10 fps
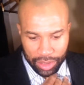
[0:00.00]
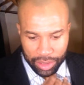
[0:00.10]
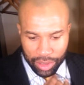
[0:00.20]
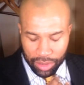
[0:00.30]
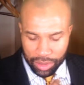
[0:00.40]

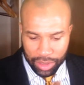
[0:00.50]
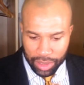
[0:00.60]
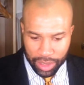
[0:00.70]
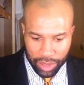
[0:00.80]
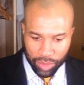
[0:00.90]
mean,
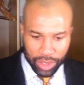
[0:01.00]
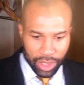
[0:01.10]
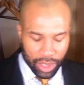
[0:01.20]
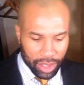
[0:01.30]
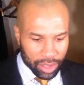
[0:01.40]
I think
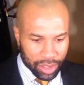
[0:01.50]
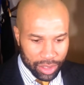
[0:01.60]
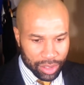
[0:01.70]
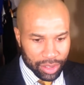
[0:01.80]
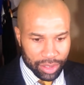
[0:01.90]

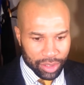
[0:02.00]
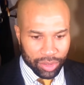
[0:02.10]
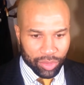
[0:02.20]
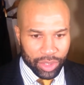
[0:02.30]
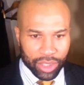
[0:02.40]

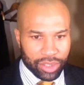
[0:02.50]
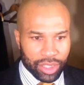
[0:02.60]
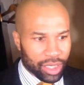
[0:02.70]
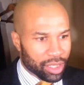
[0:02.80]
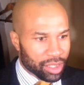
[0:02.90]
we
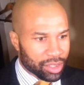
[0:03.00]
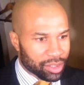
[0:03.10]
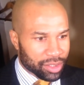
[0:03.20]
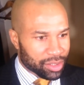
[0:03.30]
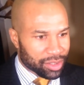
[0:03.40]
understand that
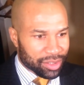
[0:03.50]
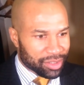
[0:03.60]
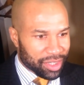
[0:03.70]
this is